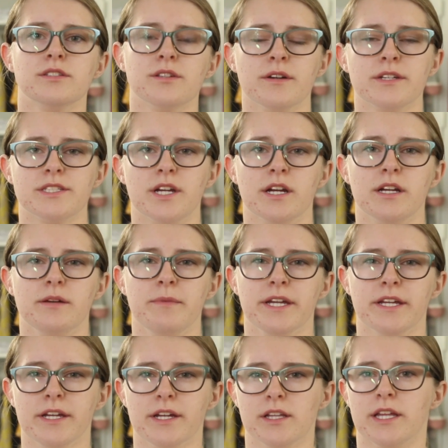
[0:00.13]
So I started
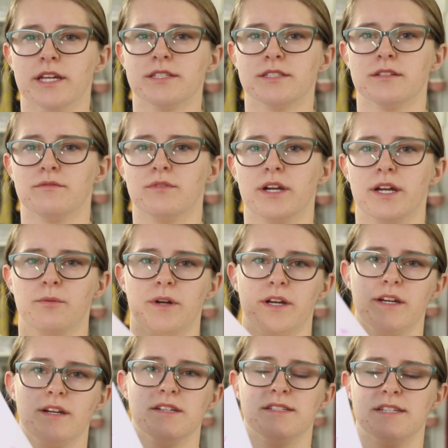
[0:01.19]
making a list of what I
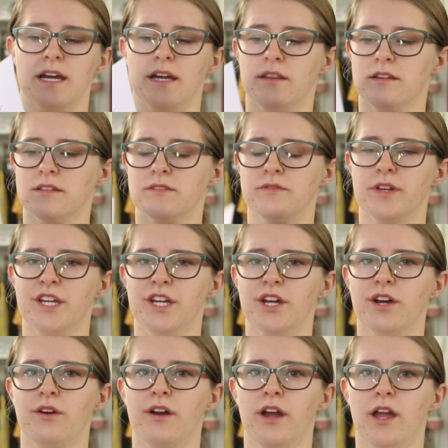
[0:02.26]
wanted to say in this
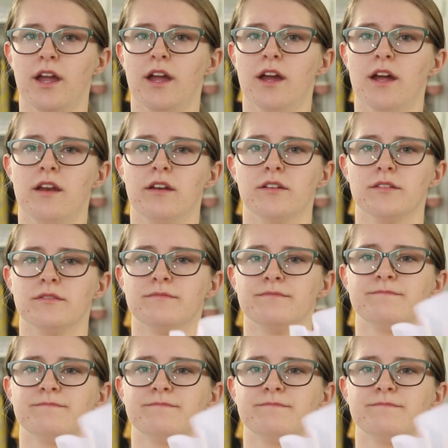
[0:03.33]
video, and